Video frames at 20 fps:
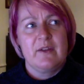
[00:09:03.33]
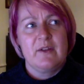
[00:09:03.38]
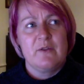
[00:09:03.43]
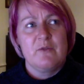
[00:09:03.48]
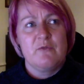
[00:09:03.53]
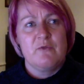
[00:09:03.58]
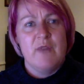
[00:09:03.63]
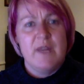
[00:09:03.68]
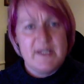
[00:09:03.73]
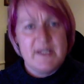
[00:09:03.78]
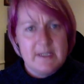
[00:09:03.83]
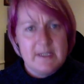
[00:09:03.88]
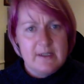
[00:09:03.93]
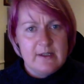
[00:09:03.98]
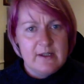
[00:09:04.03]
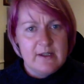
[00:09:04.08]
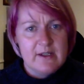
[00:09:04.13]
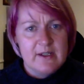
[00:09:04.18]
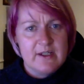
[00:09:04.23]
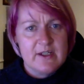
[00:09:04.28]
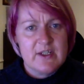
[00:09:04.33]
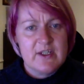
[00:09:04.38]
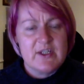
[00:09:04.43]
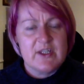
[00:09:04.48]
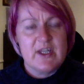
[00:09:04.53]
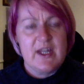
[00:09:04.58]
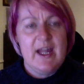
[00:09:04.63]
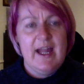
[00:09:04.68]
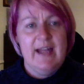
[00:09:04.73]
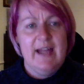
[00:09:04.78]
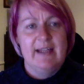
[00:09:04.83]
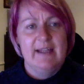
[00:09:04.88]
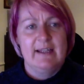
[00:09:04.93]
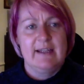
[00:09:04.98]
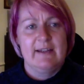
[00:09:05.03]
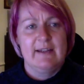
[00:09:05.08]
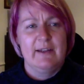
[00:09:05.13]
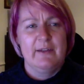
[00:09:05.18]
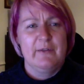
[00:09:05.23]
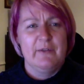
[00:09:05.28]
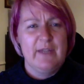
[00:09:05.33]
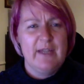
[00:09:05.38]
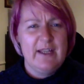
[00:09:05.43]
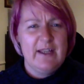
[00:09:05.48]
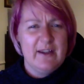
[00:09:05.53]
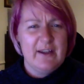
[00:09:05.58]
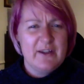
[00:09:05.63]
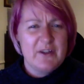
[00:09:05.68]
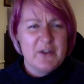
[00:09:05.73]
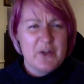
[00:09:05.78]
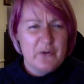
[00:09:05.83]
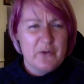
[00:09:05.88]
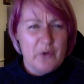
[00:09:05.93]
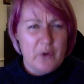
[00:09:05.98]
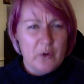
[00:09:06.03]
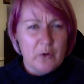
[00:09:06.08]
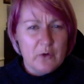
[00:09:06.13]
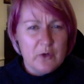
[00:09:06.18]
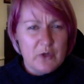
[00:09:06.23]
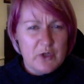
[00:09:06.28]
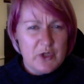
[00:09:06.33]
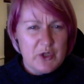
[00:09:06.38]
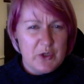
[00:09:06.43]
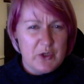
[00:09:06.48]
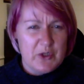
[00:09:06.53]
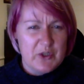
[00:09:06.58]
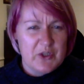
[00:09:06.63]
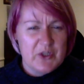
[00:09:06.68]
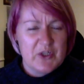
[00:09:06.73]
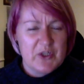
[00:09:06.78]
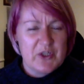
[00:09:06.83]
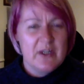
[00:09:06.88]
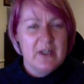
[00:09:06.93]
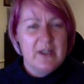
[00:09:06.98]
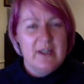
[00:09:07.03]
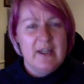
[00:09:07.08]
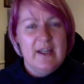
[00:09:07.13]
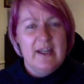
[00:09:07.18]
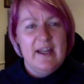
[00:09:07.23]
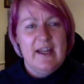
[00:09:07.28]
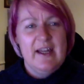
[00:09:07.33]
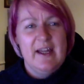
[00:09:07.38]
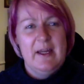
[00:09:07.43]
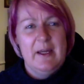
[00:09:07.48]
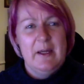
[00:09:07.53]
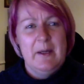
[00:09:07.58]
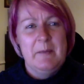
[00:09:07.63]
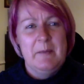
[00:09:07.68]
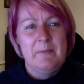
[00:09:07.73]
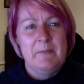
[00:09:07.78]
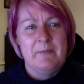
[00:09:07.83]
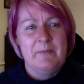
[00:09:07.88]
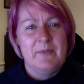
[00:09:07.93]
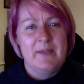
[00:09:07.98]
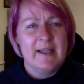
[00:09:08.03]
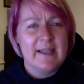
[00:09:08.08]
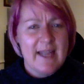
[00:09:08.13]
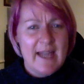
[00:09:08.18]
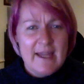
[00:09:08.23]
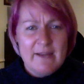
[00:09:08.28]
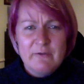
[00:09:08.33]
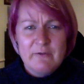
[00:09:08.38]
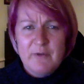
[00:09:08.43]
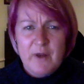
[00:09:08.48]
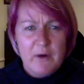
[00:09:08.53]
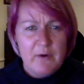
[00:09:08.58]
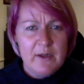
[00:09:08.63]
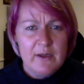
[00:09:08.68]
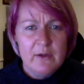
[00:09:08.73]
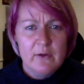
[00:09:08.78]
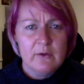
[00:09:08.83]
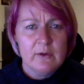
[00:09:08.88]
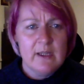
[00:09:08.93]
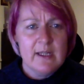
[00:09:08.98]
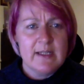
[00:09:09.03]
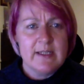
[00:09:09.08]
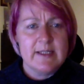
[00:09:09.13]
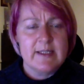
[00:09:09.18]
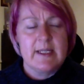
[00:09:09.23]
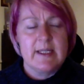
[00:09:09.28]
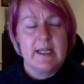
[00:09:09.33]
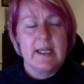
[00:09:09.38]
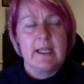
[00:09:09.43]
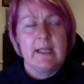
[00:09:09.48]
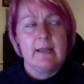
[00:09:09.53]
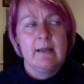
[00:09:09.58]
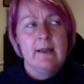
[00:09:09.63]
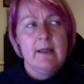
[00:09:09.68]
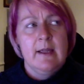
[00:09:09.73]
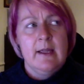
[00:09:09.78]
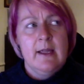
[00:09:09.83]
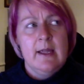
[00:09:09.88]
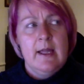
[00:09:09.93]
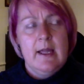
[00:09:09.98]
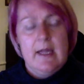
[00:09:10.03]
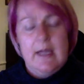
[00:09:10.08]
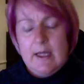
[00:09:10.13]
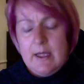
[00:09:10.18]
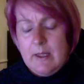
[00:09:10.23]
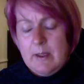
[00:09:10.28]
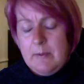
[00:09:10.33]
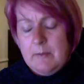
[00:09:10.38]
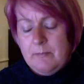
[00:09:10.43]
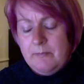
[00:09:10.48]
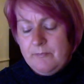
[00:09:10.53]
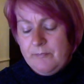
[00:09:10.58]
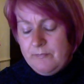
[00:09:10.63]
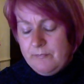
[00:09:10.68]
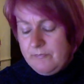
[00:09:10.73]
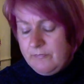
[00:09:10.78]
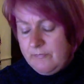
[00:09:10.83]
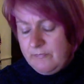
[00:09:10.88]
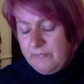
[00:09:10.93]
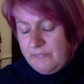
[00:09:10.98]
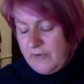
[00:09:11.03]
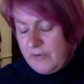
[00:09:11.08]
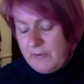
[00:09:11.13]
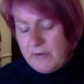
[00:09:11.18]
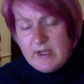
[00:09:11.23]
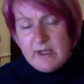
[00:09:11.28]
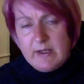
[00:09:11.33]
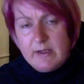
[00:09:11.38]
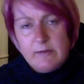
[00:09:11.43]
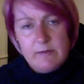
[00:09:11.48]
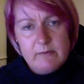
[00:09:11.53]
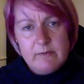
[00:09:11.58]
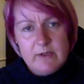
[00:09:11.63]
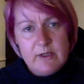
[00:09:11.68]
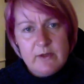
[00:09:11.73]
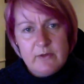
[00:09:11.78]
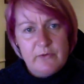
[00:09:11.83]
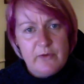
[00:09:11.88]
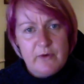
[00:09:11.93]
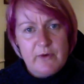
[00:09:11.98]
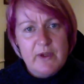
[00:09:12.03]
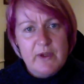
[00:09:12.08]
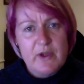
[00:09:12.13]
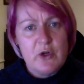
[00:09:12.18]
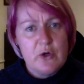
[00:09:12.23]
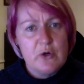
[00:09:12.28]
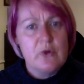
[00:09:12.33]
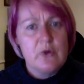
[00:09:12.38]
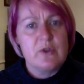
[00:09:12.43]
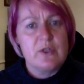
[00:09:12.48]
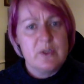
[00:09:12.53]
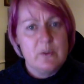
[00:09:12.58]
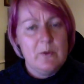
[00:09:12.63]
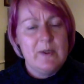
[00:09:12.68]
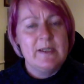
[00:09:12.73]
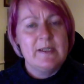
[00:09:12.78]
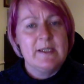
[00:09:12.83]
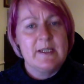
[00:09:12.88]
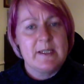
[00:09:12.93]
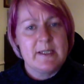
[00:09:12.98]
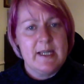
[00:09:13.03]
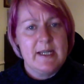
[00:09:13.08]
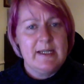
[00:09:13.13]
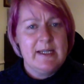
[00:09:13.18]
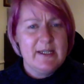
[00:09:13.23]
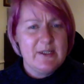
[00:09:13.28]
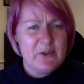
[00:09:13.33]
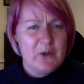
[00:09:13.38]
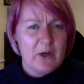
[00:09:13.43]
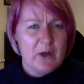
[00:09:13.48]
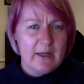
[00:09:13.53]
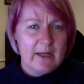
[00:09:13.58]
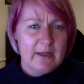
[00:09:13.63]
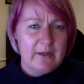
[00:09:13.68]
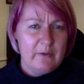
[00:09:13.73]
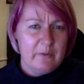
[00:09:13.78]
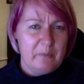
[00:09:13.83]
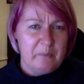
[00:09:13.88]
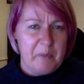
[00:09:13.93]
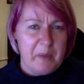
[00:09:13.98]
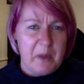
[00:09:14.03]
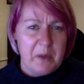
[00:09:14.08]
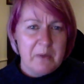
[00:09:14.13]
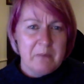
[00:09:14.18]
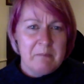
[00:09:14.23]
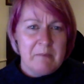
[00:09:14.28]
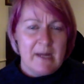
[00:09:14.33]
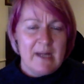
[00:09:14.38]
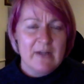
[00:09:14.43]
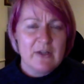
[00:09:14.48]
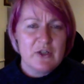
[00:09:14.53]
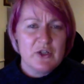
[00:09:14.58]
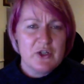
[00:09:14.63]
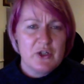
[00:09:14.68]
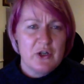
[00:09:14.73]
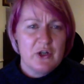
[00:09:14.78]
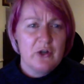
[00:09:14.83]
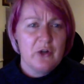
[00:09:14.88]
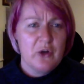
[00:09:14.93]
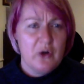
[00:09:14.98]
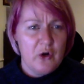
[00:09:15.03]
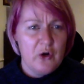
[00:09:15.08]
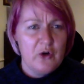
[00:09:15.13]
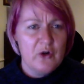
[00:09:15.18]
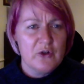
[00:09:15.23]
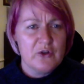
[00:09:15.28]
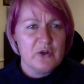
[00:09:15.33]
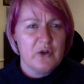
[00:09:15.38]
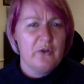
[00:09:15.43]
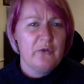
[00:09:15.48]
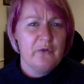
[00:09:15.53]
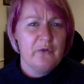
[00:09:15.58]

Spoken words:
resinous and lovely and sort of unctuous. Again, very long lasting. Um, very cozy winter scent. It's got a kind of burnt match accord or